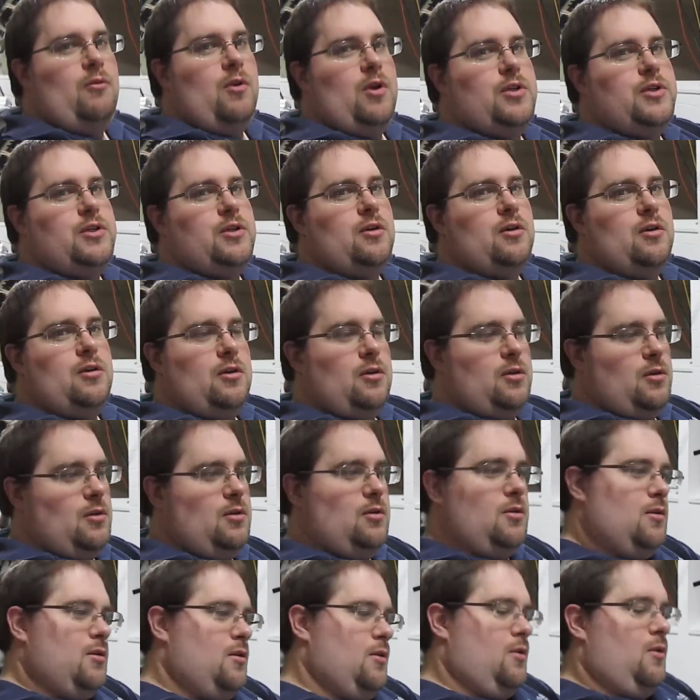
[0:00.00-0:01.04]
Richard,
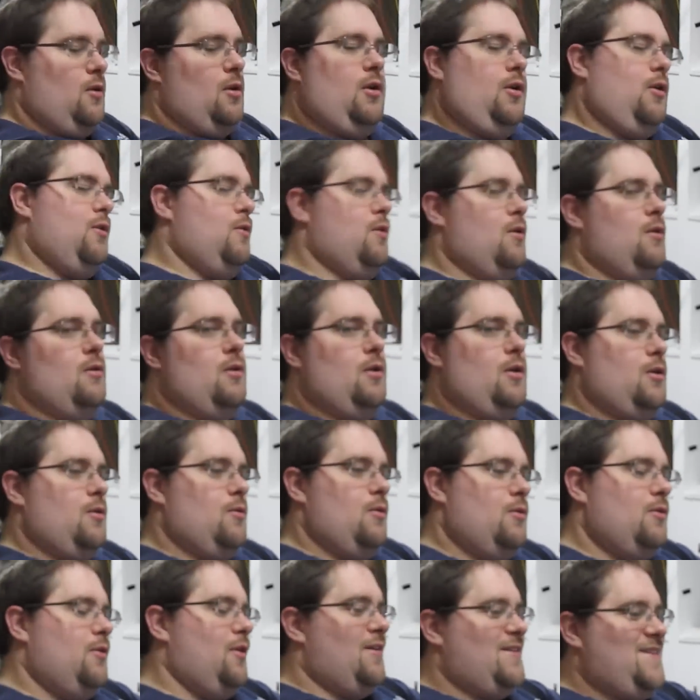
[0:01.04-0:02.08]
quote
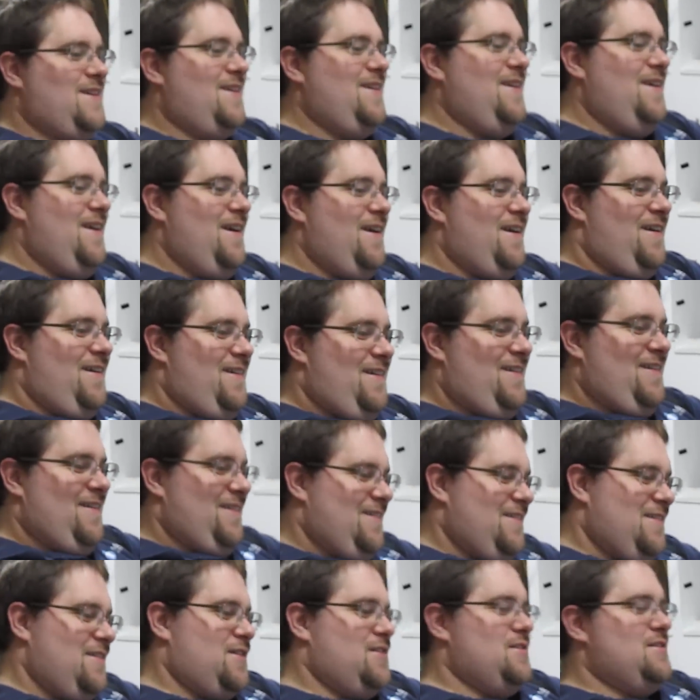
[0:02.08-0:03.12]
unquote. Not
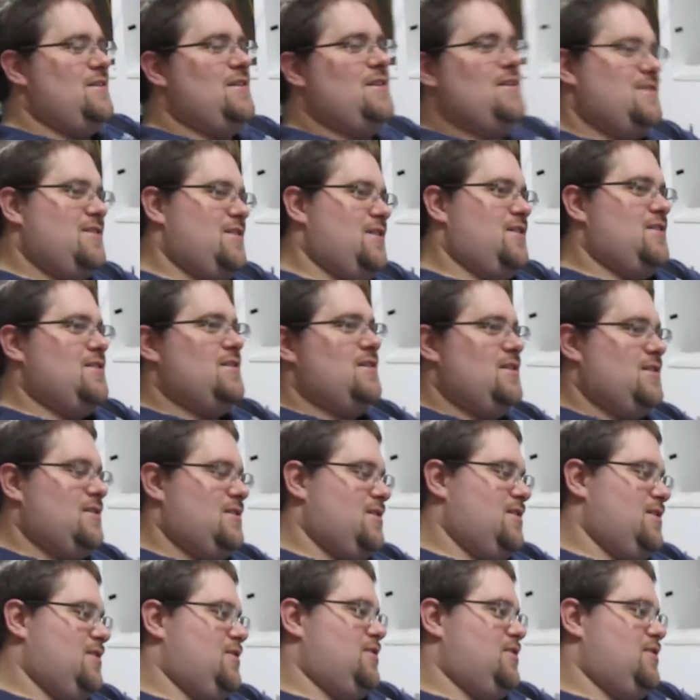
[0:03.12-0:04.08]
because he doesn't exist. He's